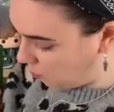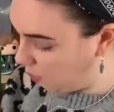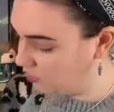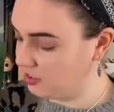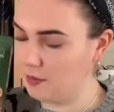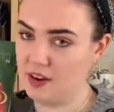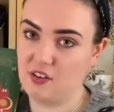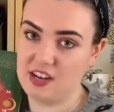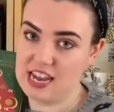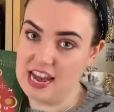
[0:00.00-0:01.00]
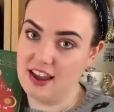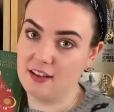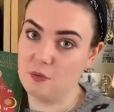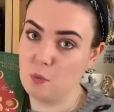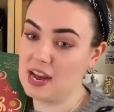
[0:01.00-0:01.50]
What's going on
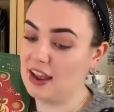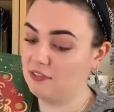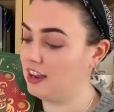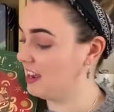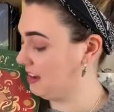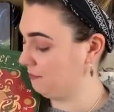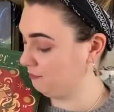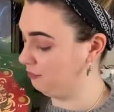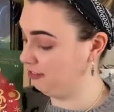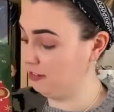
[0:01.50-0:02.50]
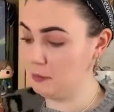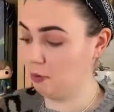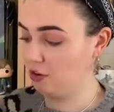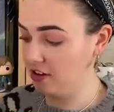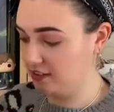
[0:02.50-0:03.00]
here? We have like three
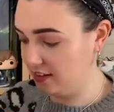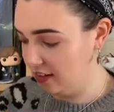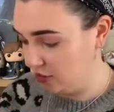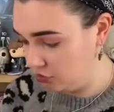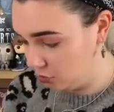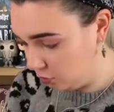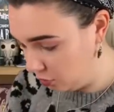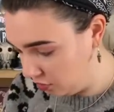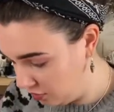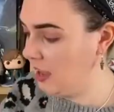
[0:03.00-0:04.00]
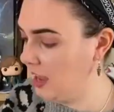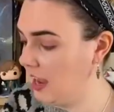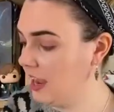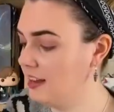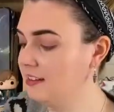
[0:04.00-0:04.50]
products in this door.
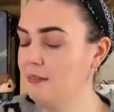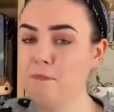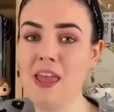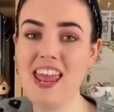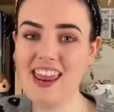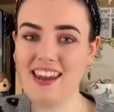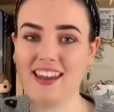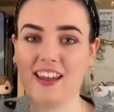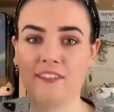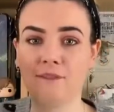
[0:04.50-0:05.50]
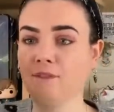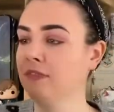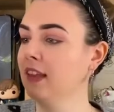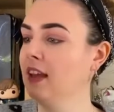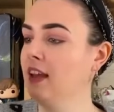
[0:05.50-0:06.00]
And it's a pin.
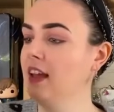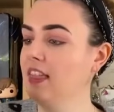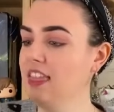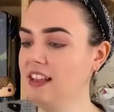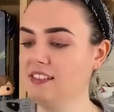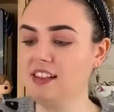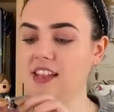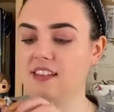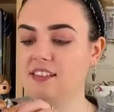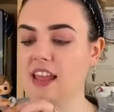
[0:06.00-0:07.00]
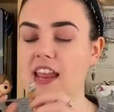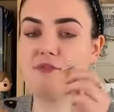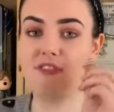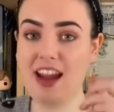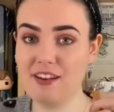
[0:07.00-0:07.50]
This is
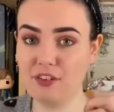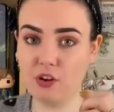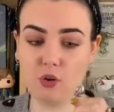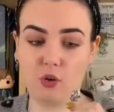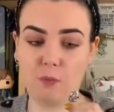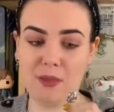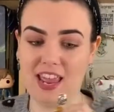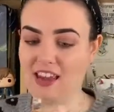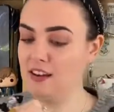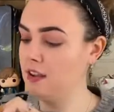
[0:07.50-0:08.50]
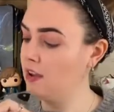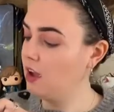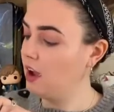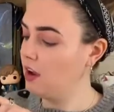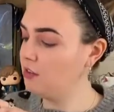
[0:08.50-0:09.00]
a Ravenclaw pin.
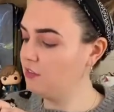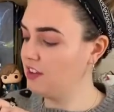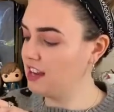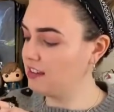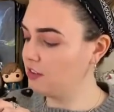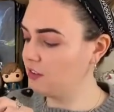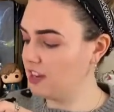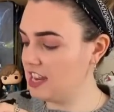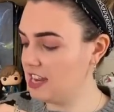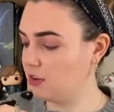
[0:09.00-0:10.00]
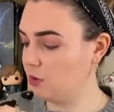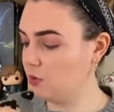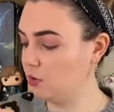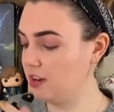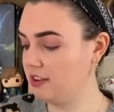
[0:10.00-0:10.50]
Hopefully it's of an eagle,
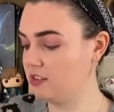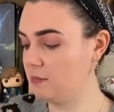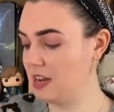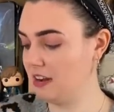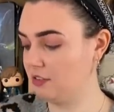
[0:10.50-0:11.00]
although to me